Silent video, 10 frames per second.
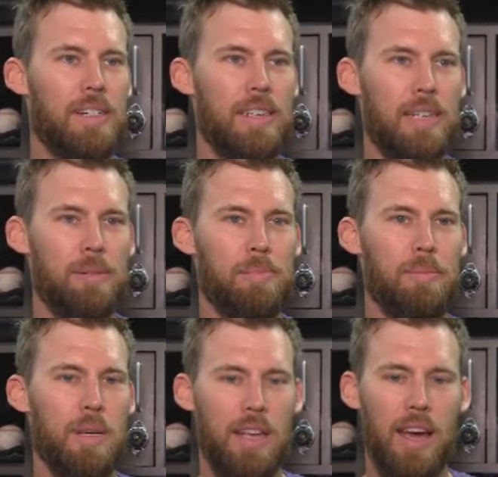Um,
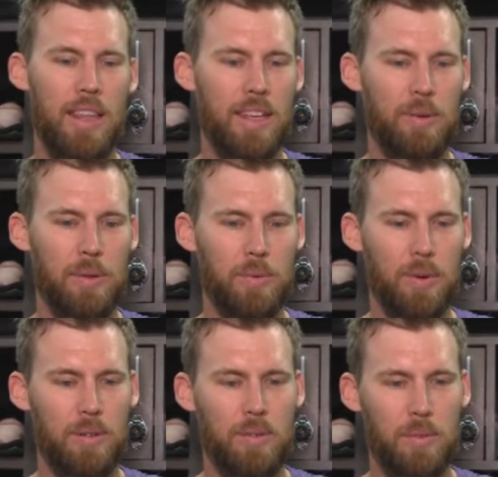but yeah, I think we're,
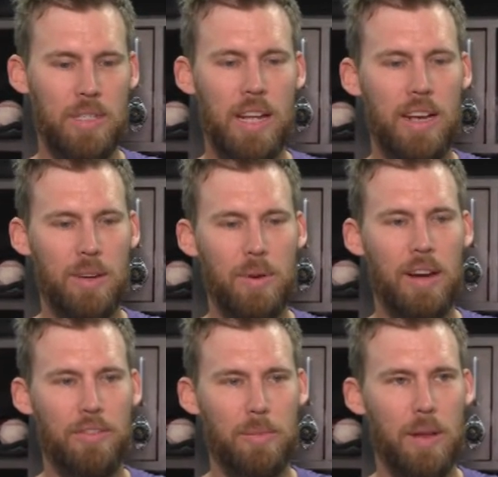we're, we're taken
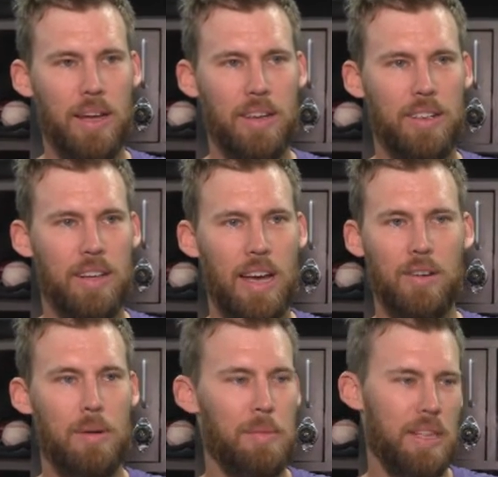away from like, I
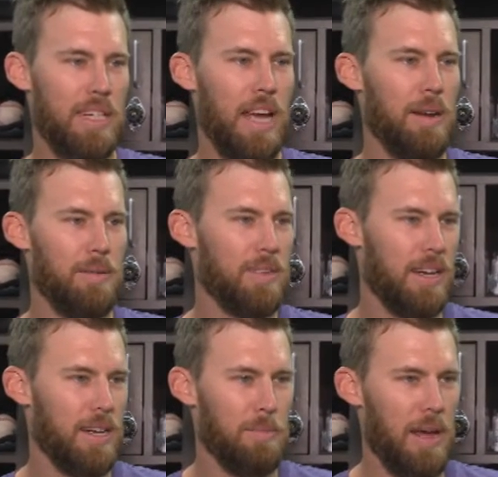don't remember the date, it was
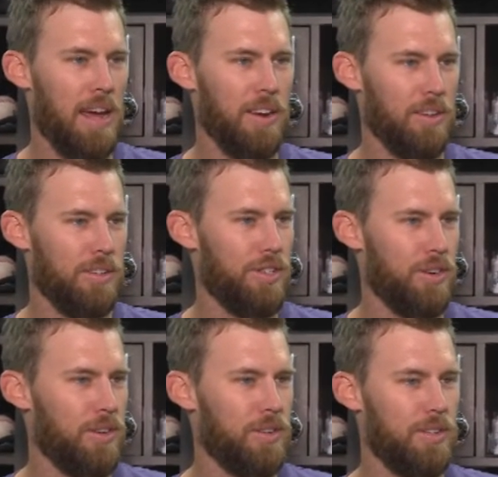like in May or
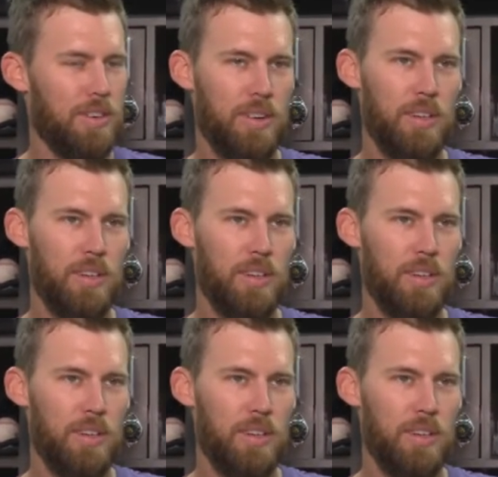June